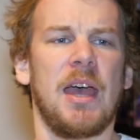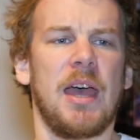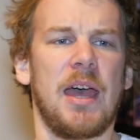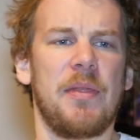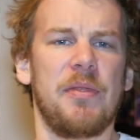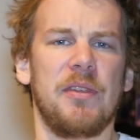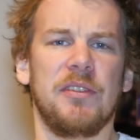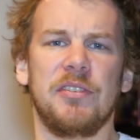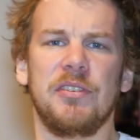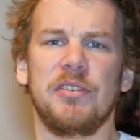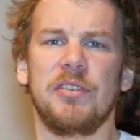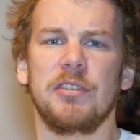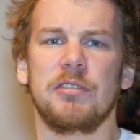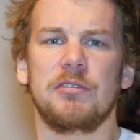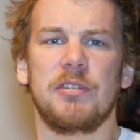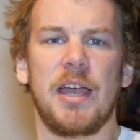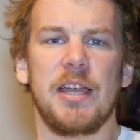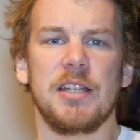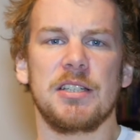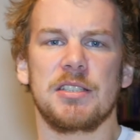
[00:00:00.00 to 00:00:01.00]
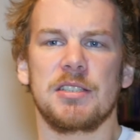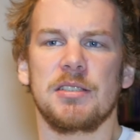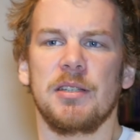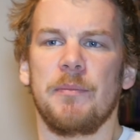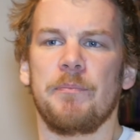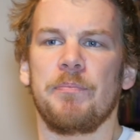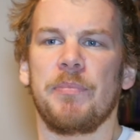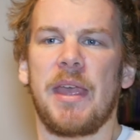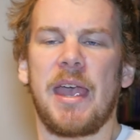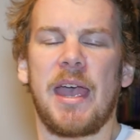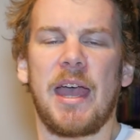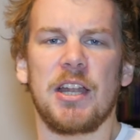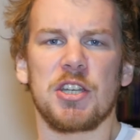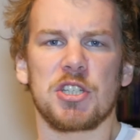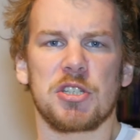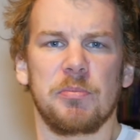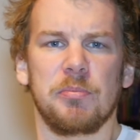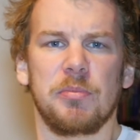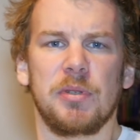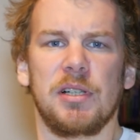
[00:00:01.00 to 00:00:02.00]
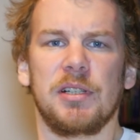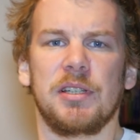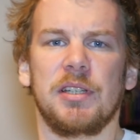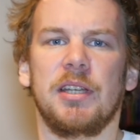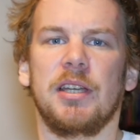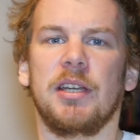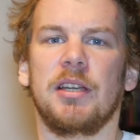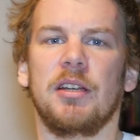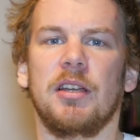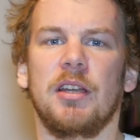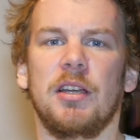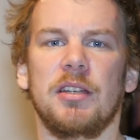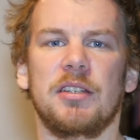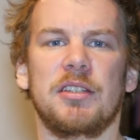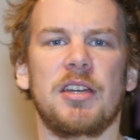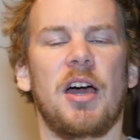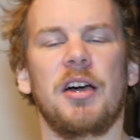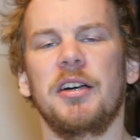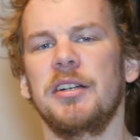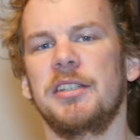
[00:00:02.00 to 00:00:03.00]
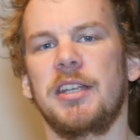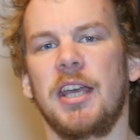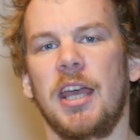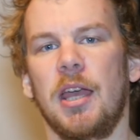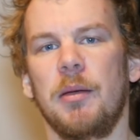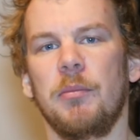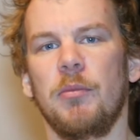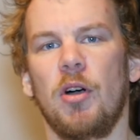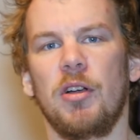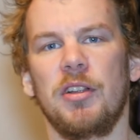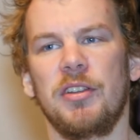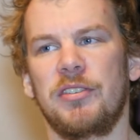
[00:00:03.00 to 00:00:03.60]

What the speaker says: And this is a great engine building card game.